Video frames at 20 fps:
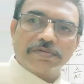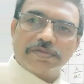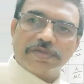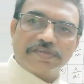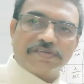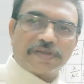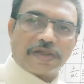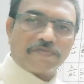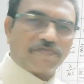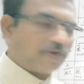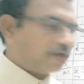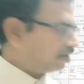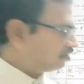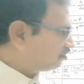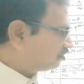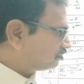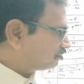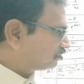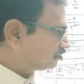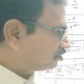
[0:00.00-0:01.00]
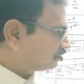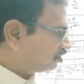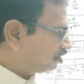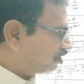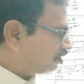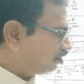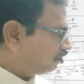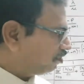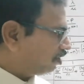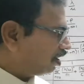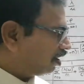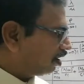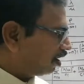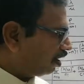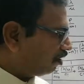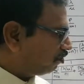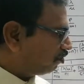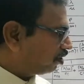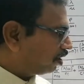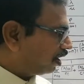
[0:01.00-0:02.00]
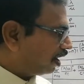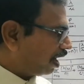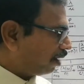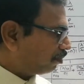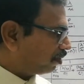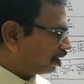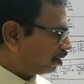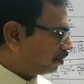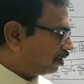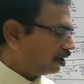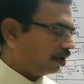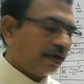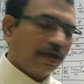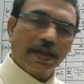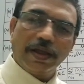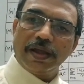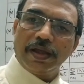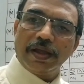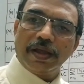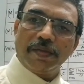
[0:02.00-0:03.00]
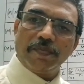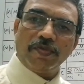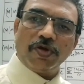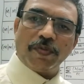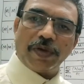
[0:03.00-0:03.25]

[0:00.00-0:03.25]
this term vanishes and you will have only lambda by mu